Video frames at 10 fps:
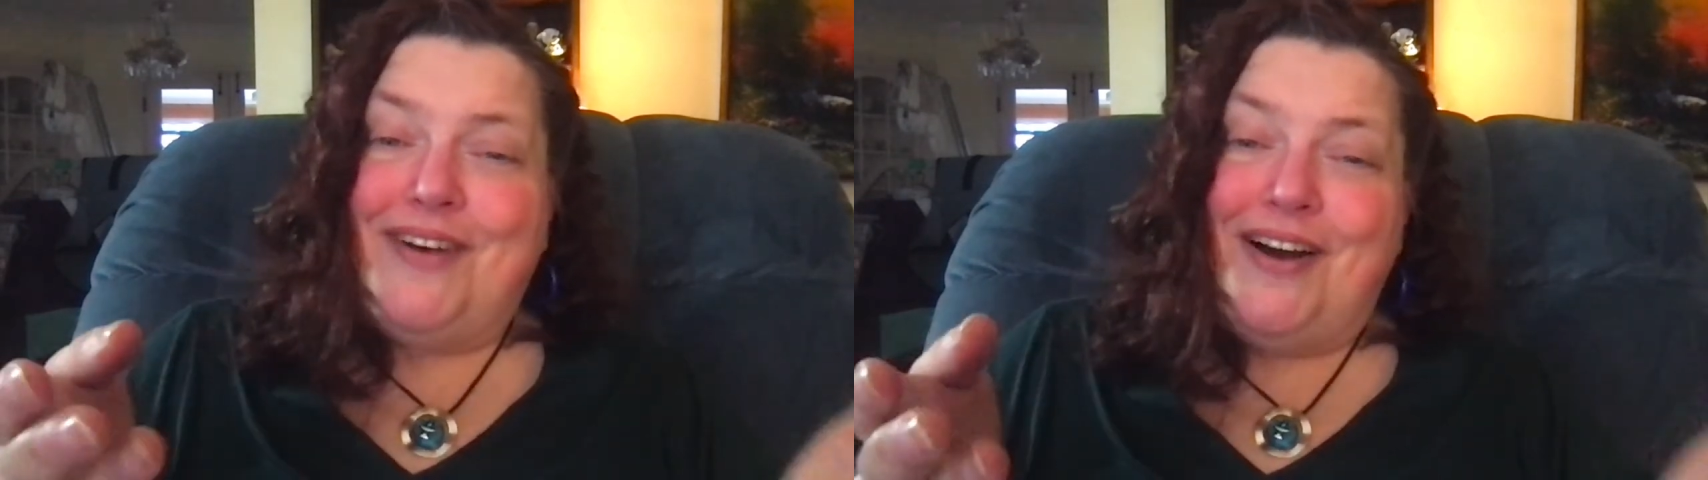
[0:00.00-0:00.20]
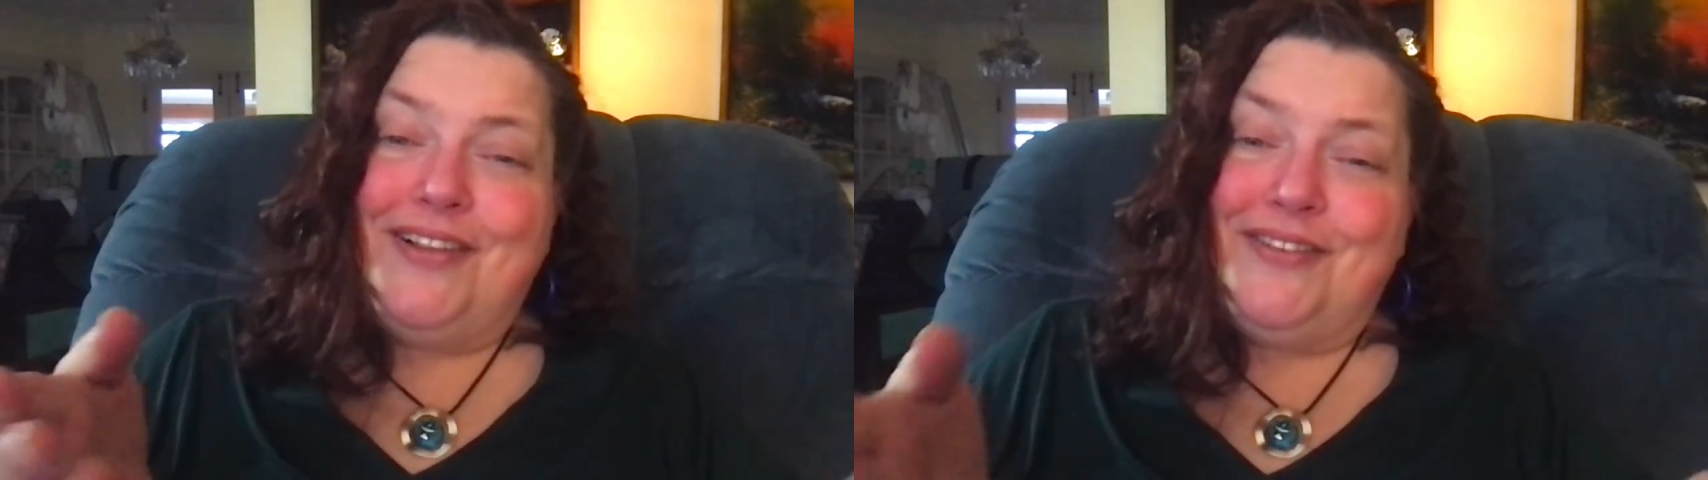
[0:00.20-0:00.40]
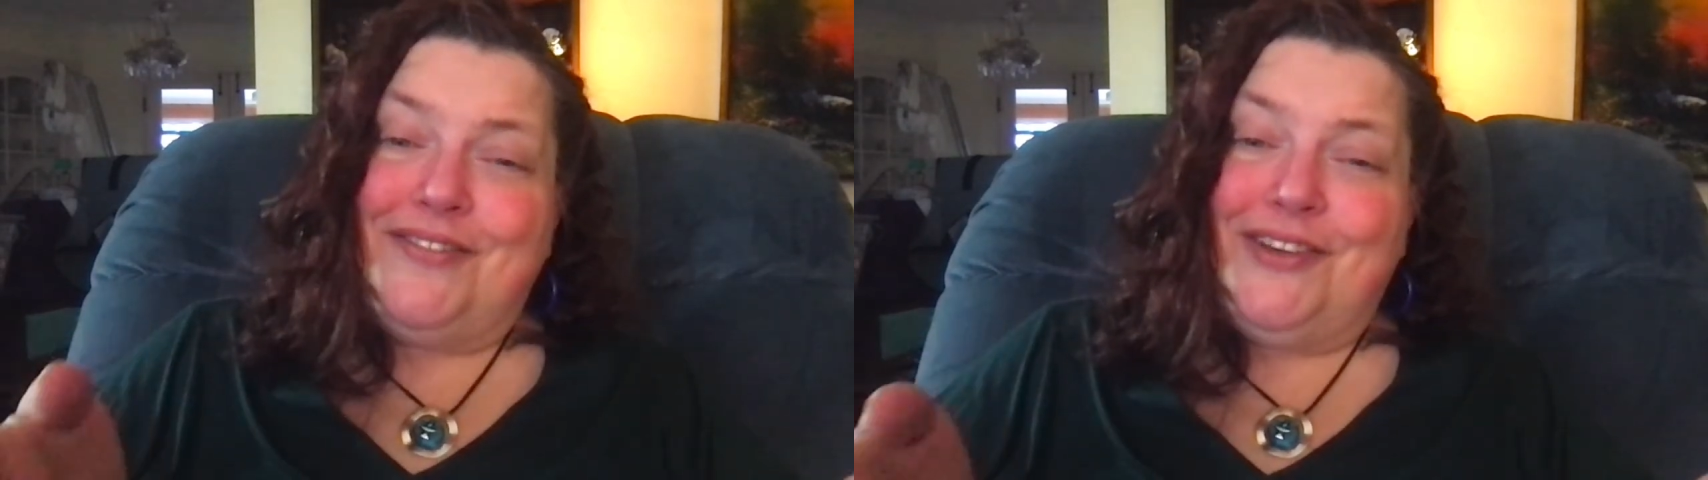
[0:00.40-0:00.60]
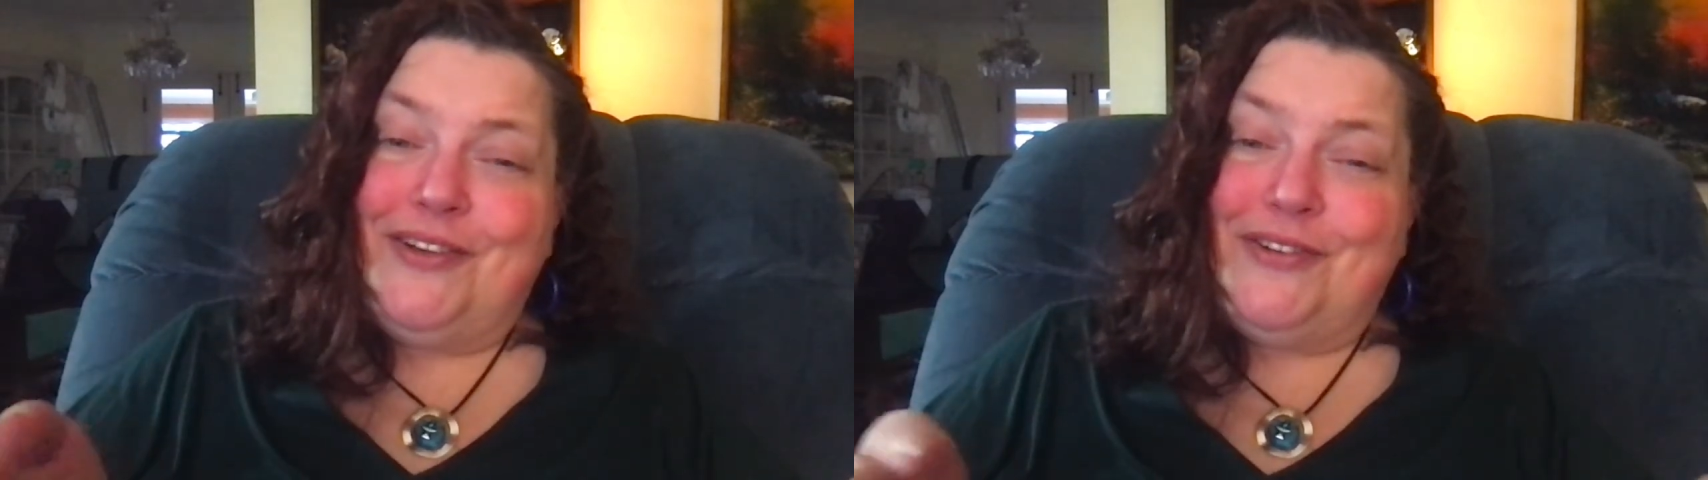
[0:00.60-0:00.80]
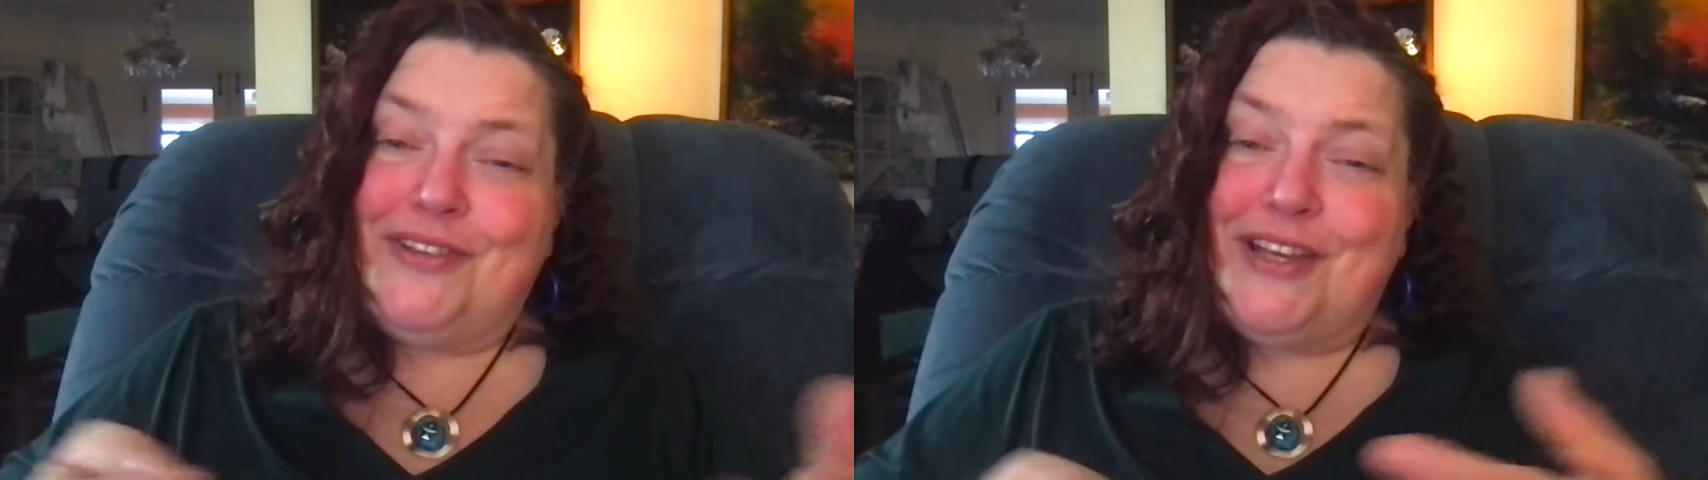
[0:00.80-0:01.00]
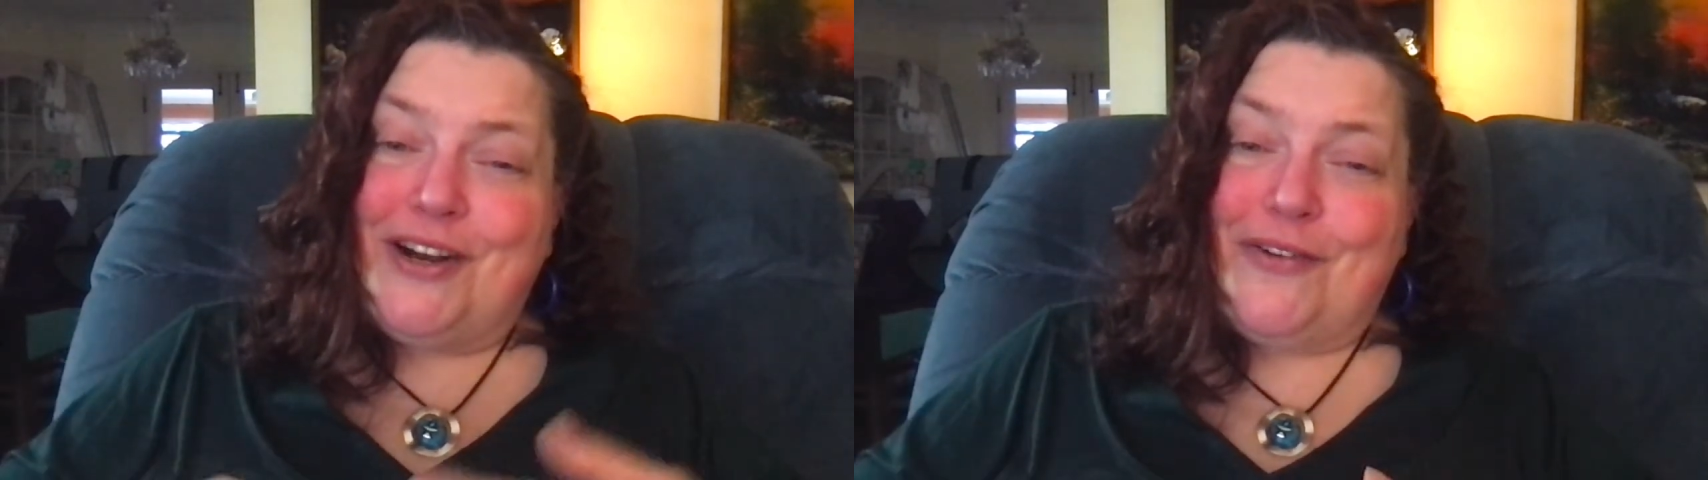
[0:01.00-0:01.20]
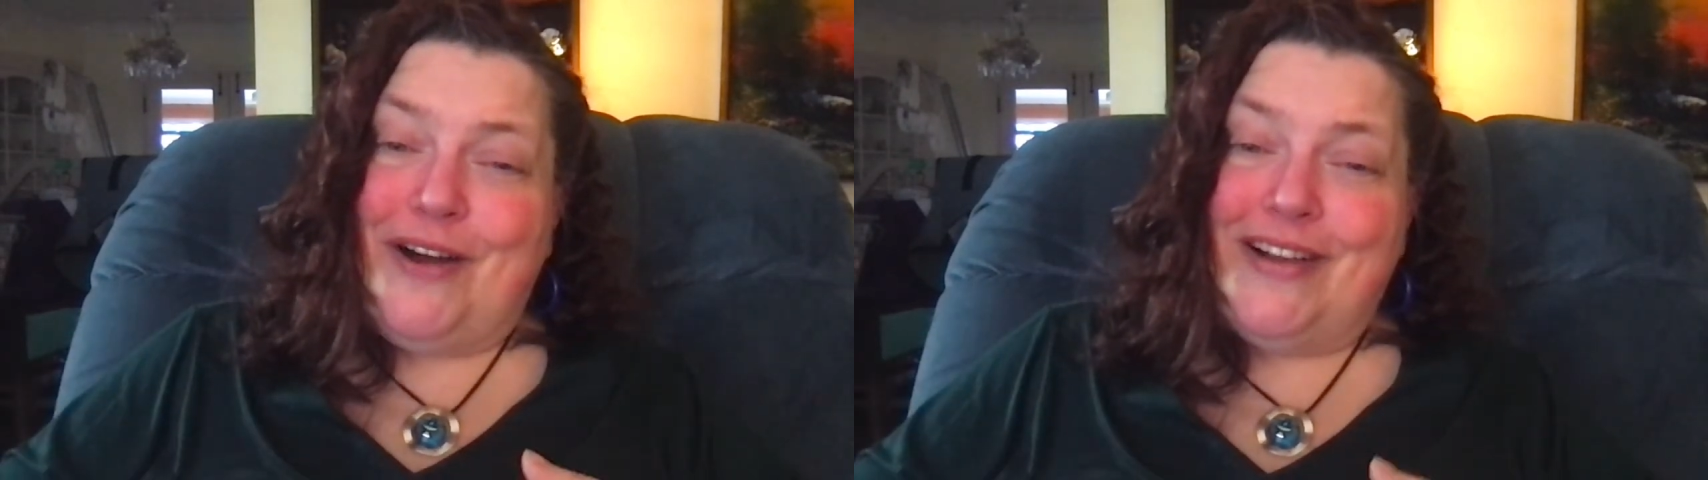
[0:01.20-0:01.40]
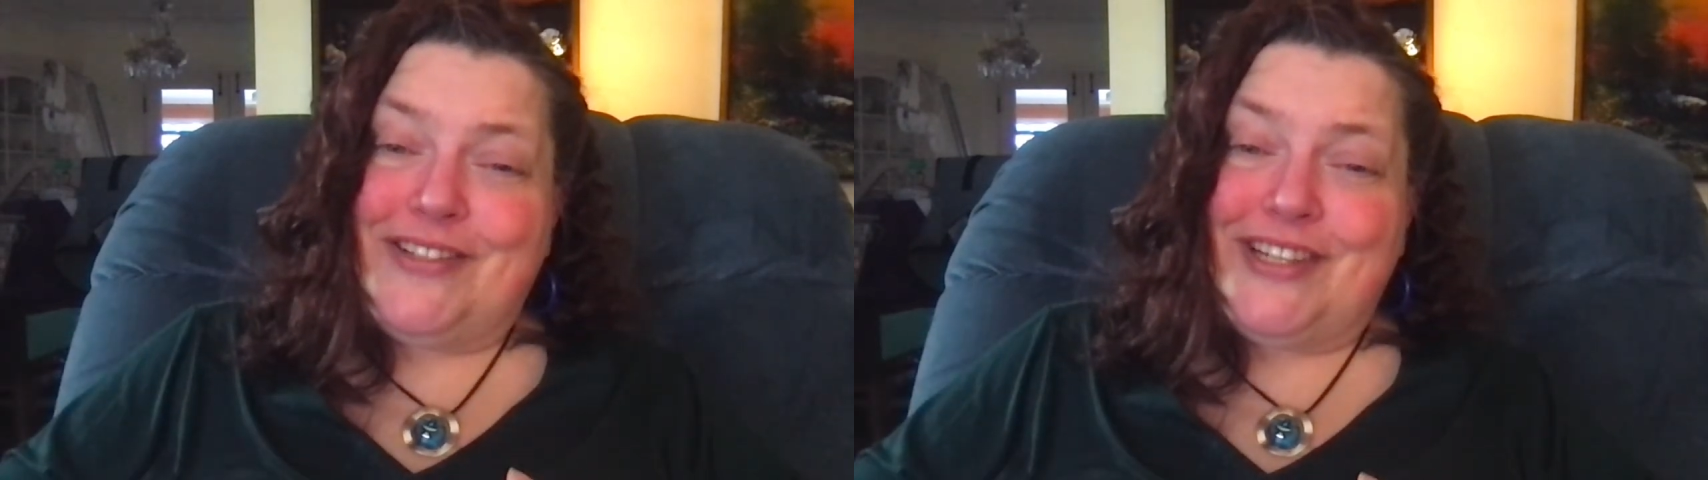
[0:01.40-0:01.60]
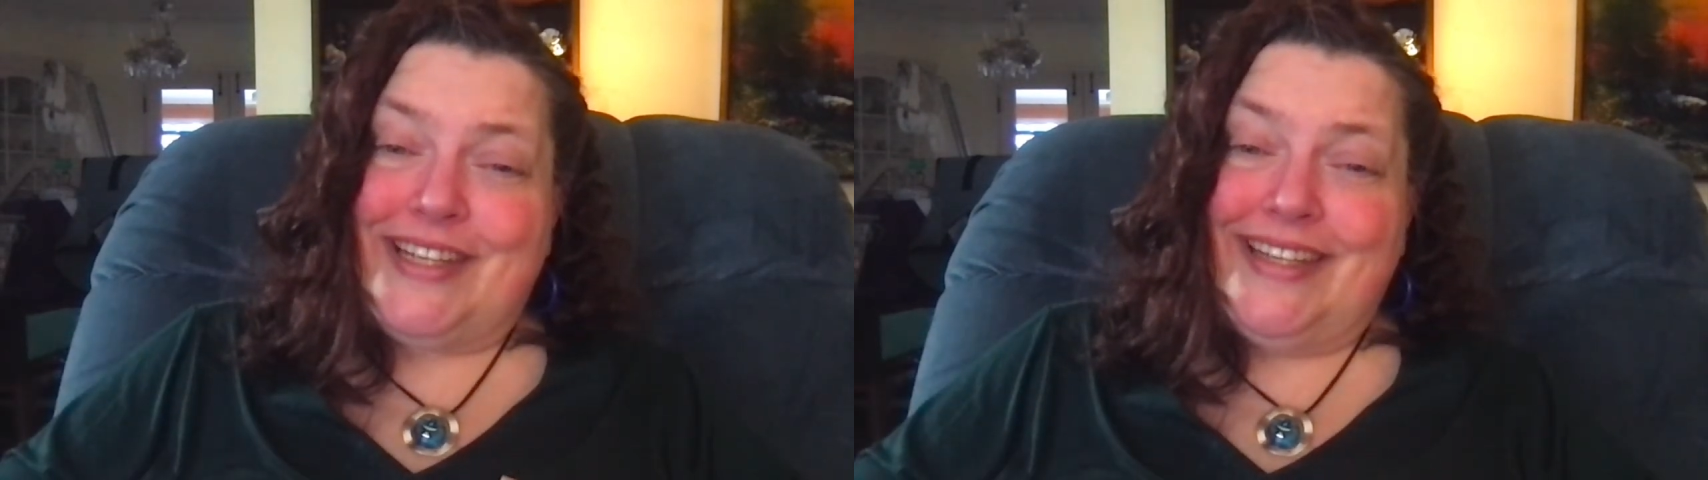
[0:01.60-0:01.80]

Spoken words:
all of you that are watching